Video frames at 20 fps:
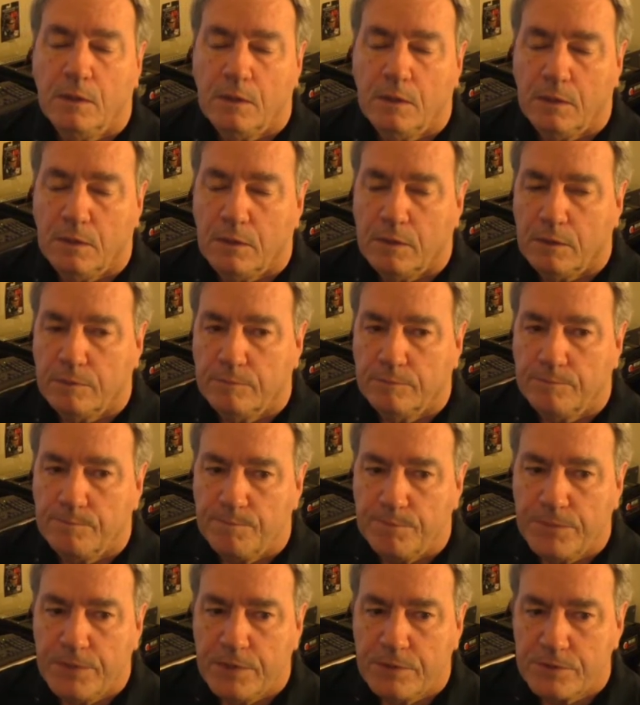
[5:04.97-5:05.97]

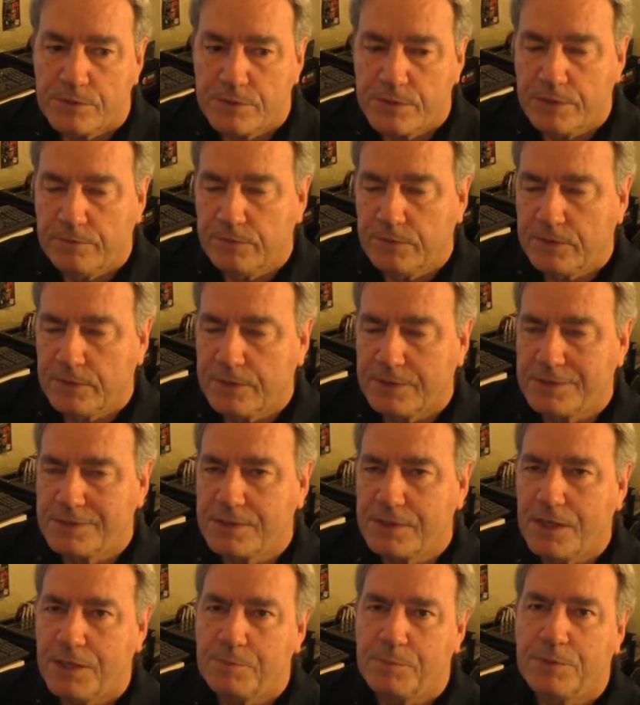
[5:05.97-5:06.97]
There's even an
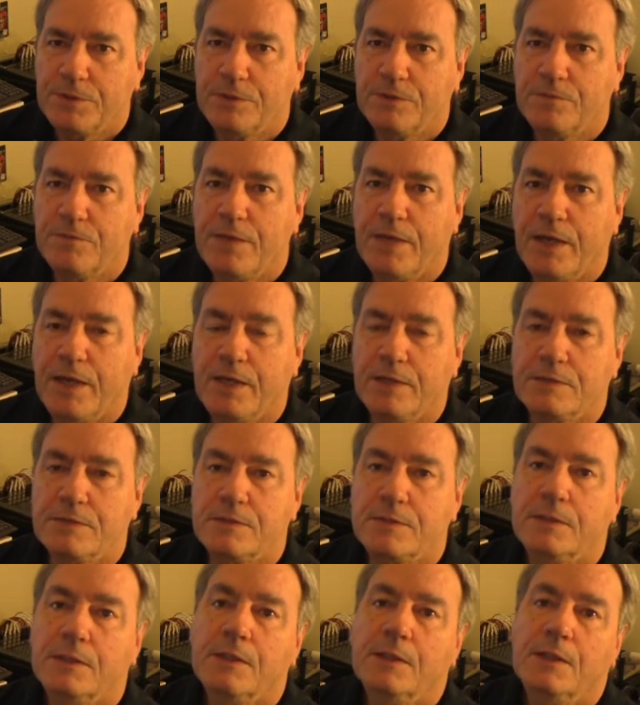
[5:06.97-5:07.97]
example of
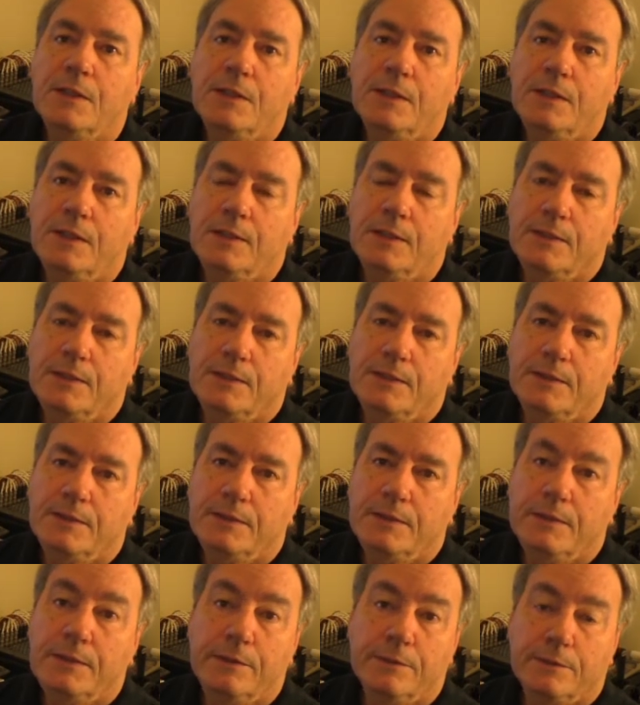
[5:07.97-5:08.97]
that
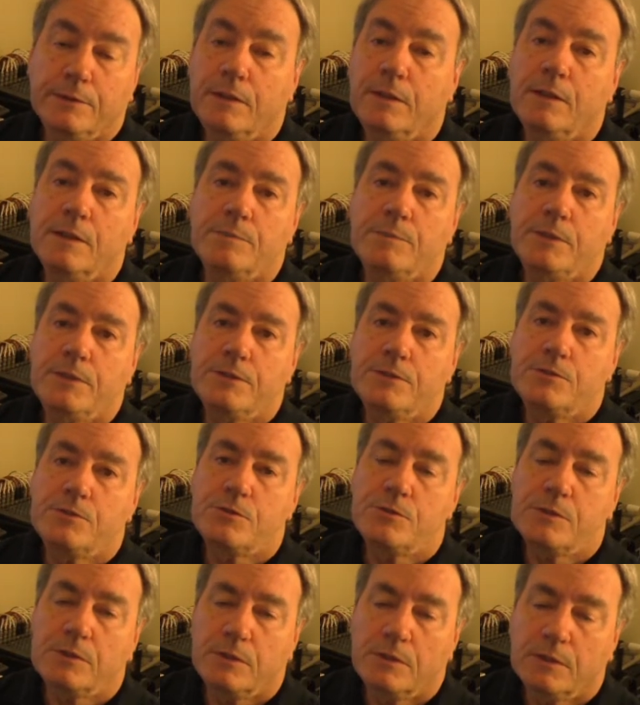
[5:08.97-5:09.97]
here in Long
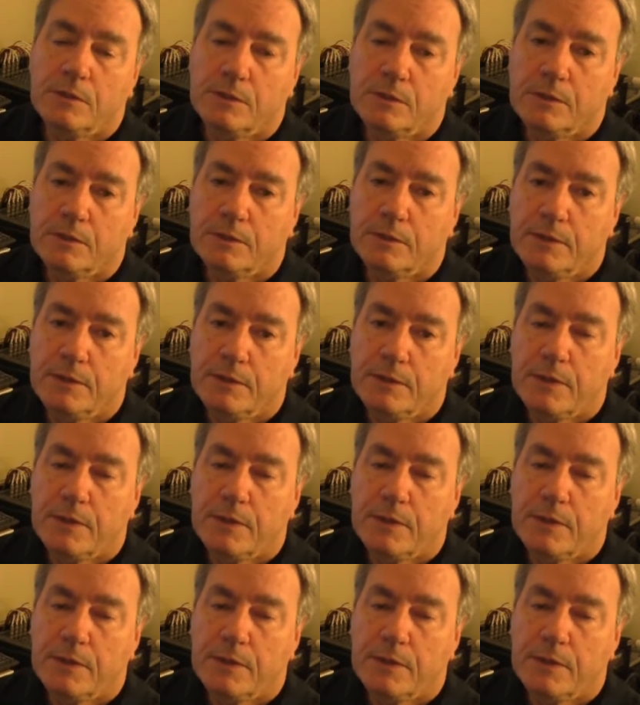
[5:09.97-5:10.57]
Beach. In